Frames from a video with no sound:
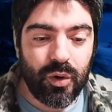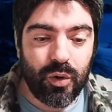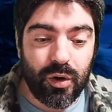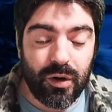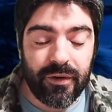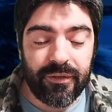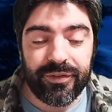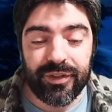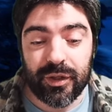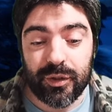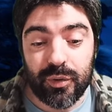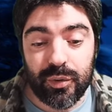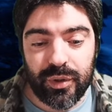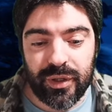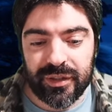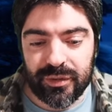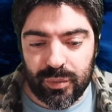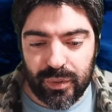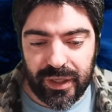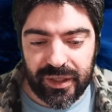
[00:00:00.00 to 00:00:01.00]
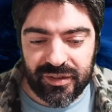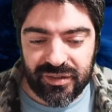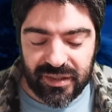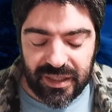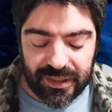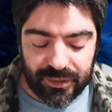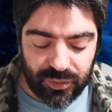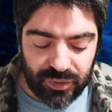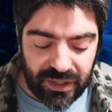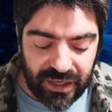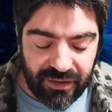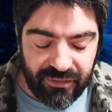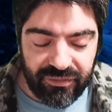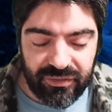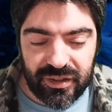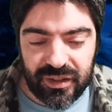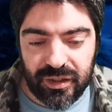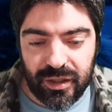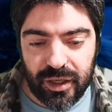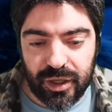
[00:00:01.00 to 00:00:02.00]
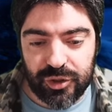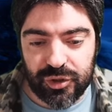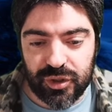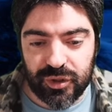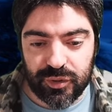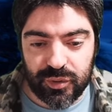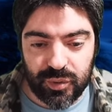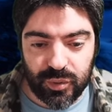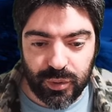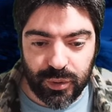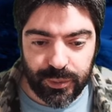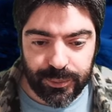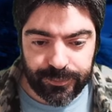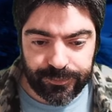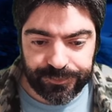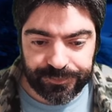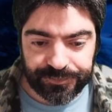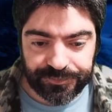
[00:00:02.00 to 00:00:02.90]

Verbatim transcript: of the current raids that we have, Incursion 2.